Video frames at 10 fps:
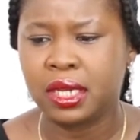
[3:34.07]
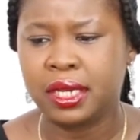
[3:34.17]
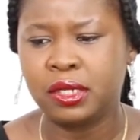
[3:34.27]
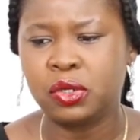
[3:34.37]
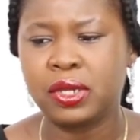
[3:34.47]

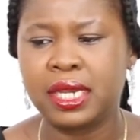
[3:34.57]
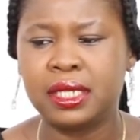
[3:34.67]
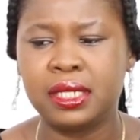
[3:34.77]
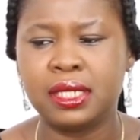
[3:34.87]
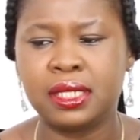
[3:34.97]
Then
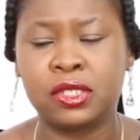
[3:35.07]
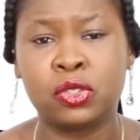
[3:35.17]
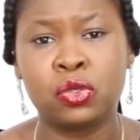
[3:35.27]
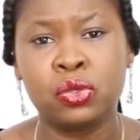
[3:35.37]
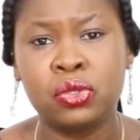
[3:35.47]
usually it's
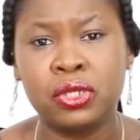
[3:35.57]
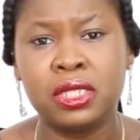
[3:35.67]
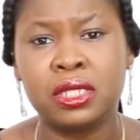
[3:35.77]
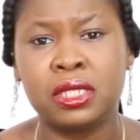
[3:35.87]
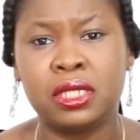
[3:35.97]
2
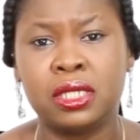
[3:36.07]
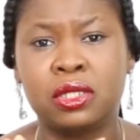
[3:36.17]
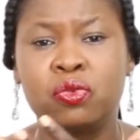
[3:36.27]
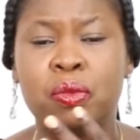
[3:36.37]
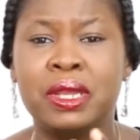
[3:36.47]
units,
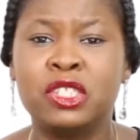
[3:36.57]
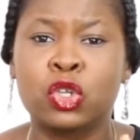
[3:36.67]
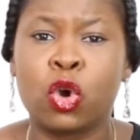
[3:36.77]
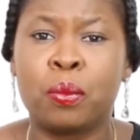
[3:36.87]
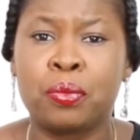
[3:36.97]
it remains
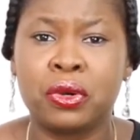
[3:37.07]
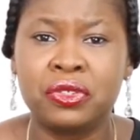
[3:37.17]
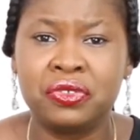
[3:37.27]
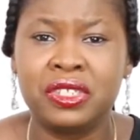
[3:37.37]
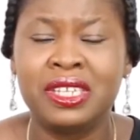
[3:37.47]

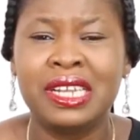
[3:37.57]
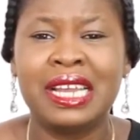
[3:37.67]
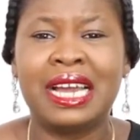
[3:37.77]
compulsory,